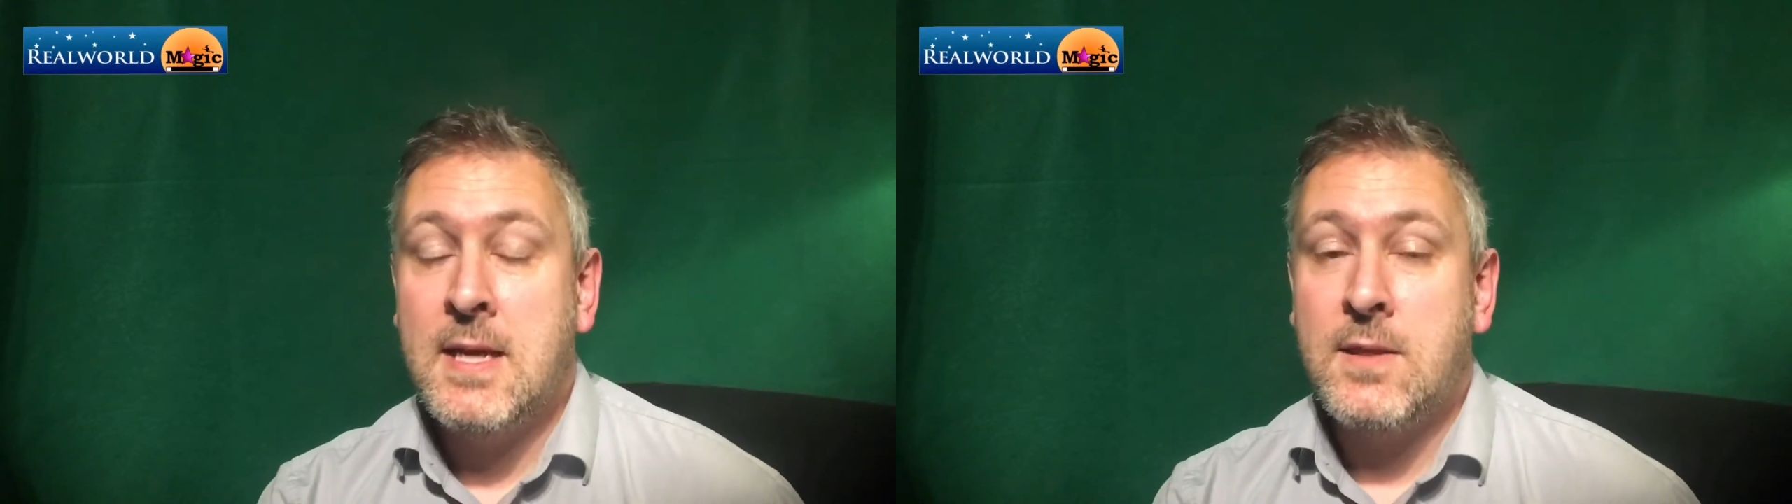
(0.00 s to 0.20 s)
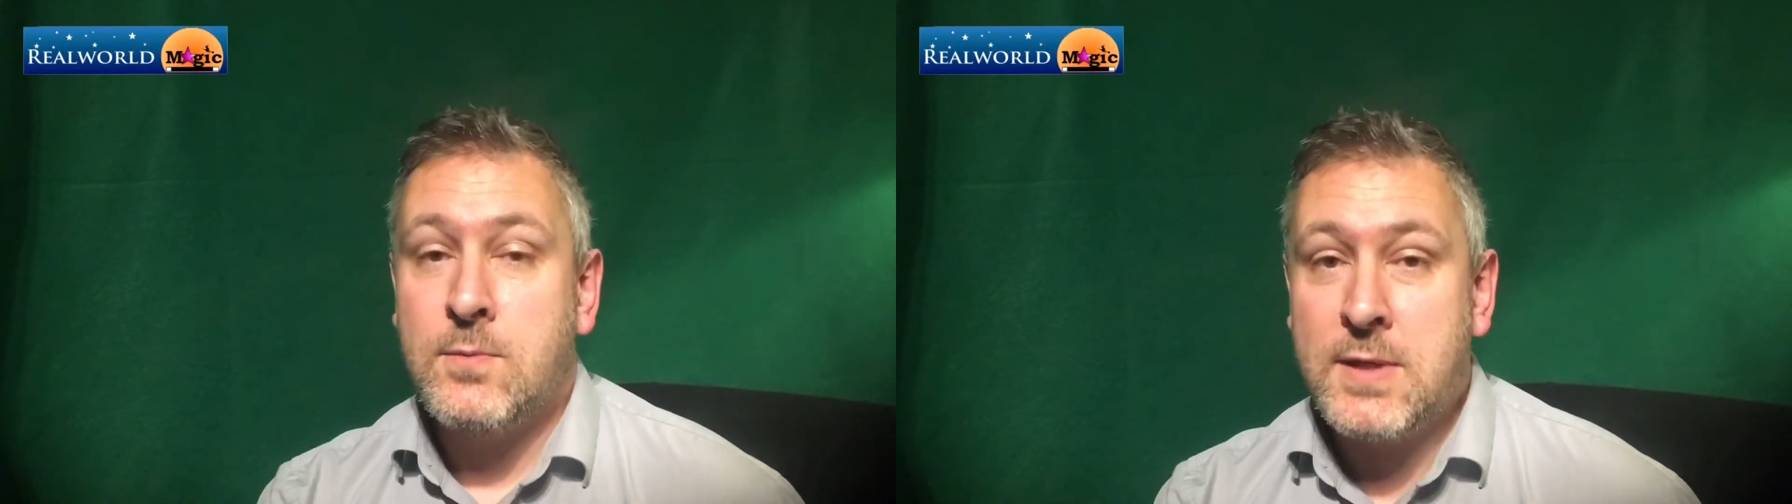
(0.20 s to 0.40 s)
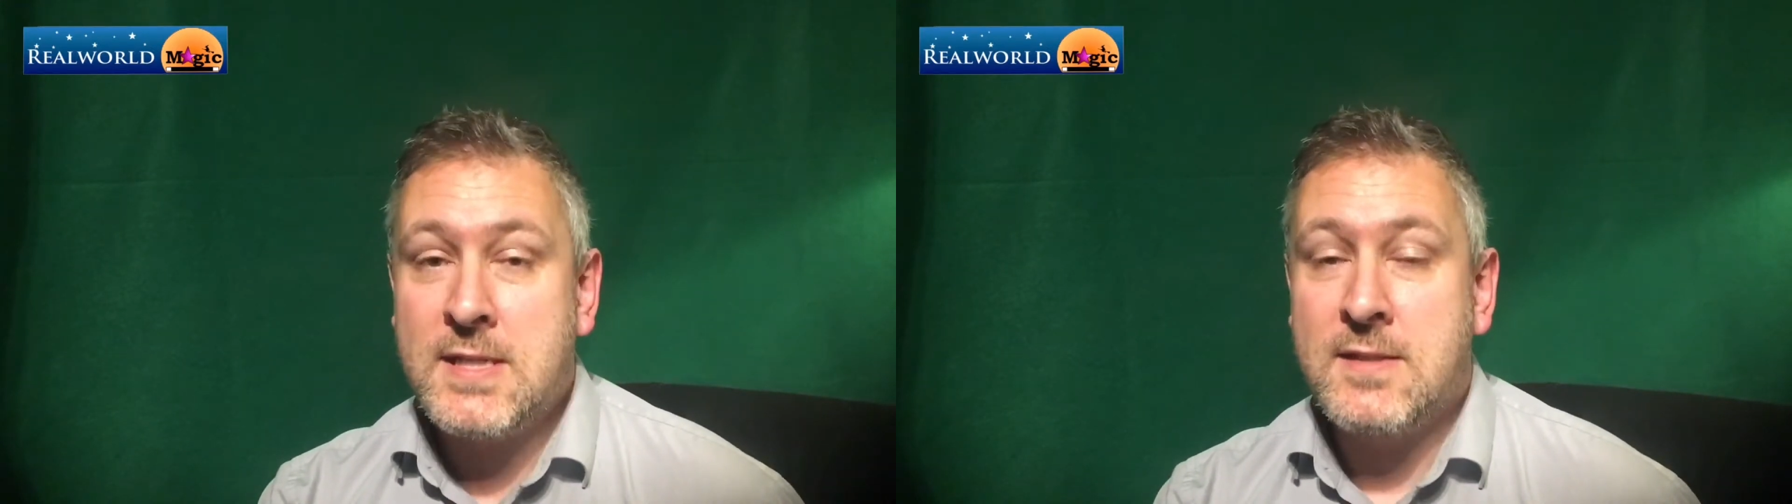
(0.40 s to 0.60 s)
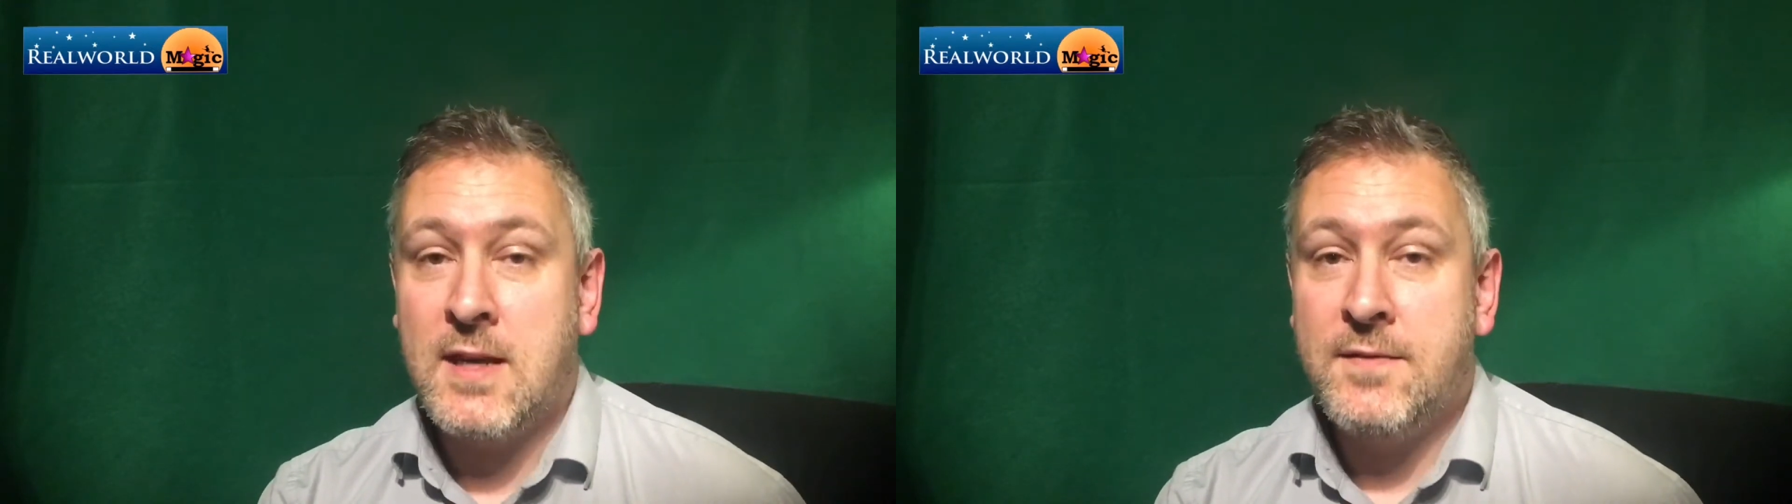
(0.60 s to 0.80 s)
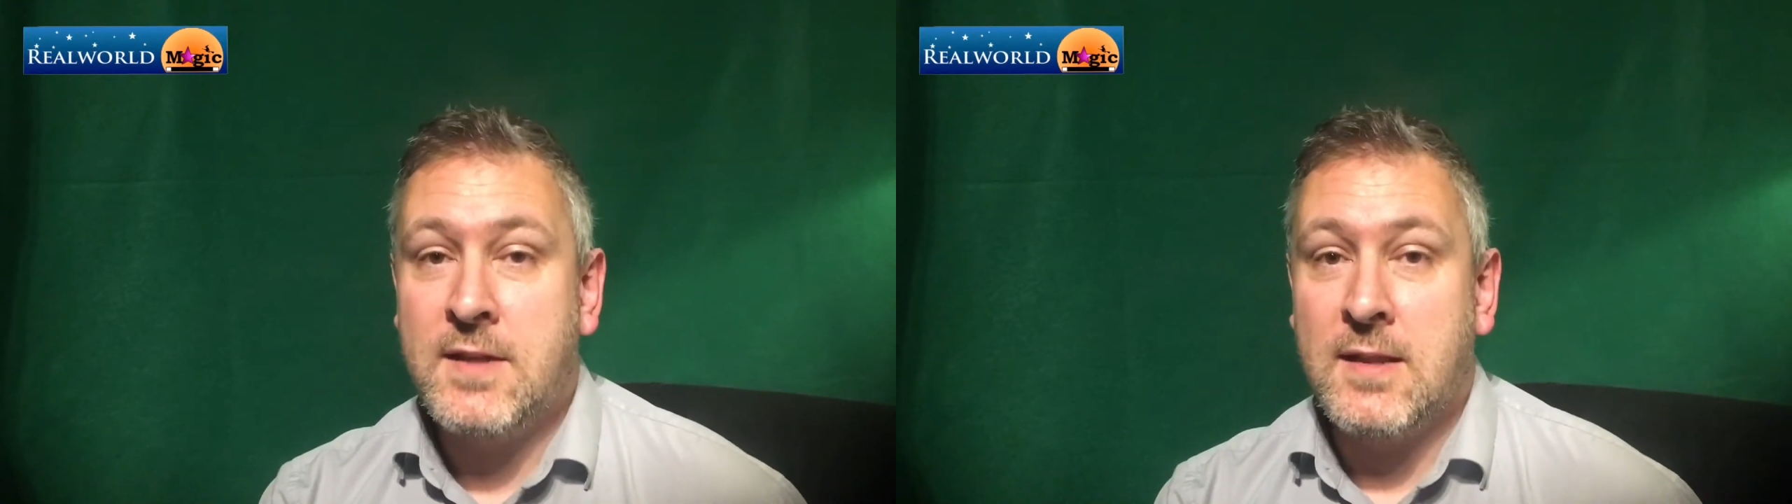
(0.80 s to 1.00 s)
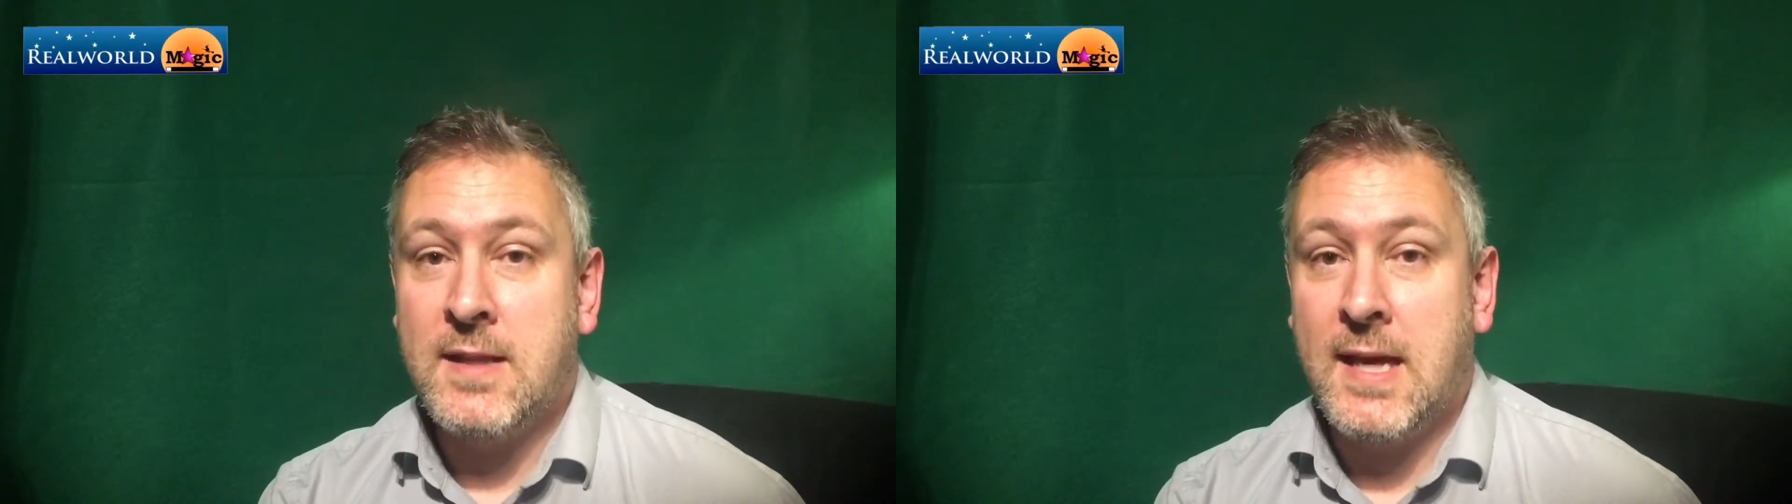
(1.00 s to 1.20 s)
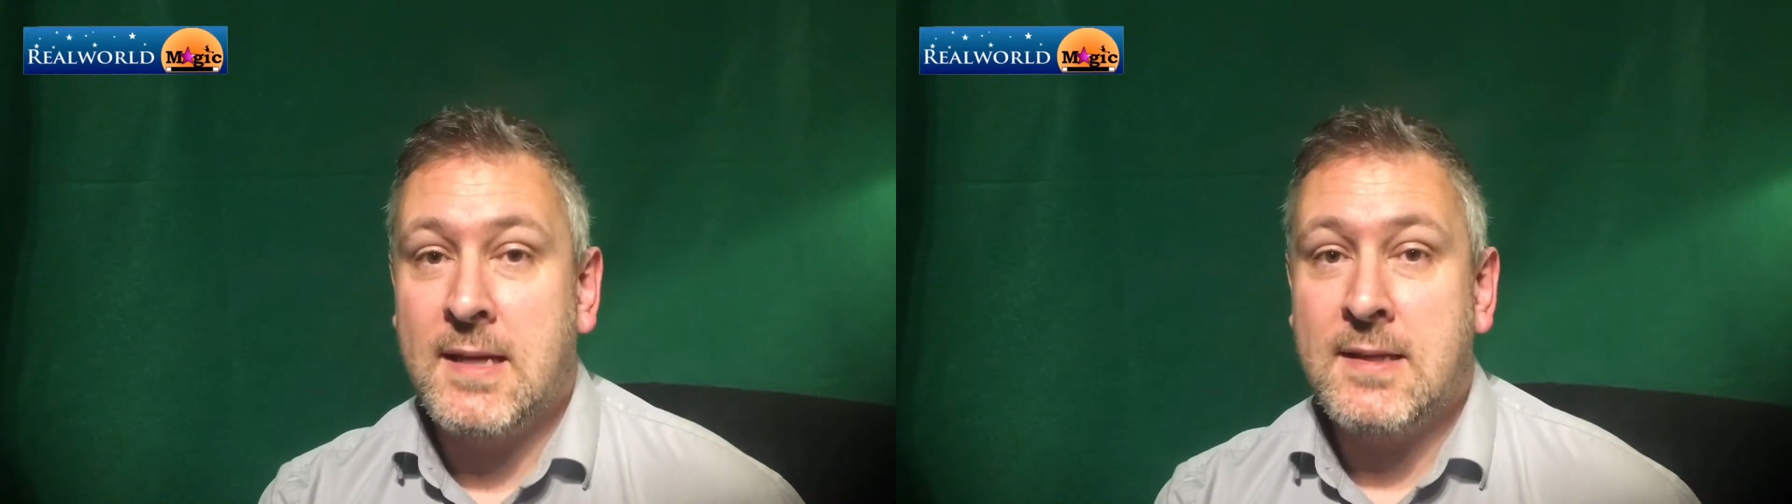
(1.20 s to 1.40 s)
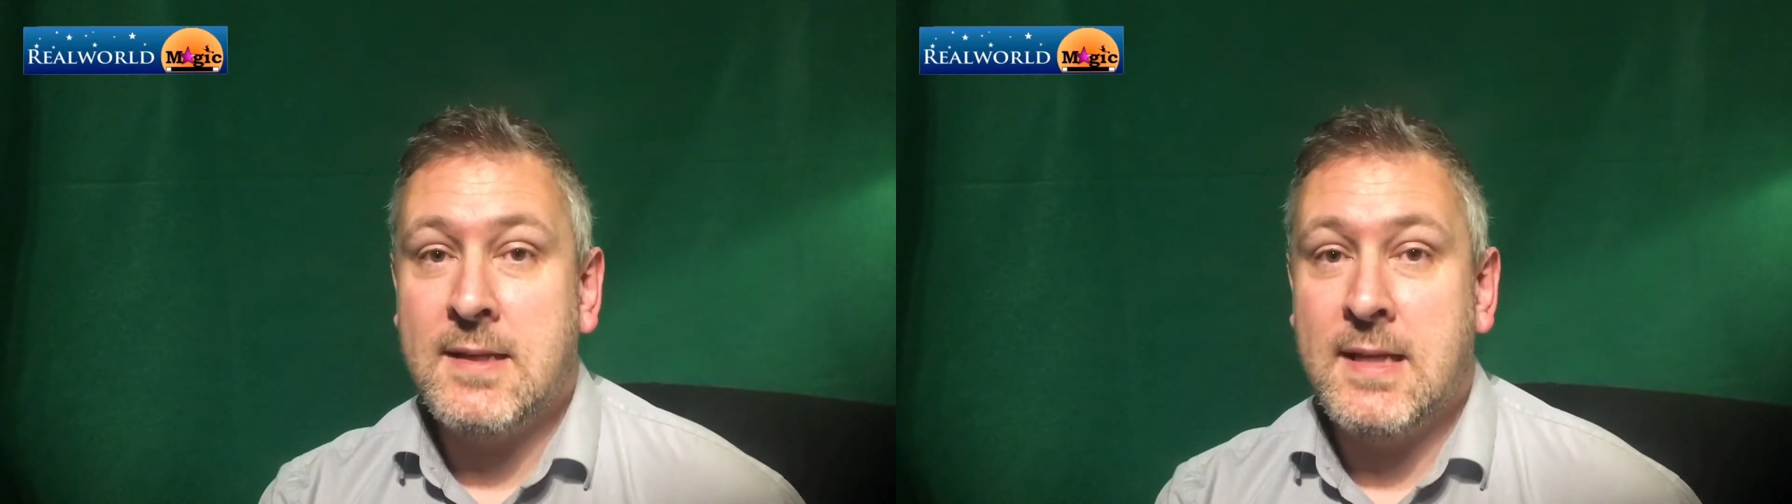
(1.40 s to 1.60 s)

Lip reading: The reason that I've done that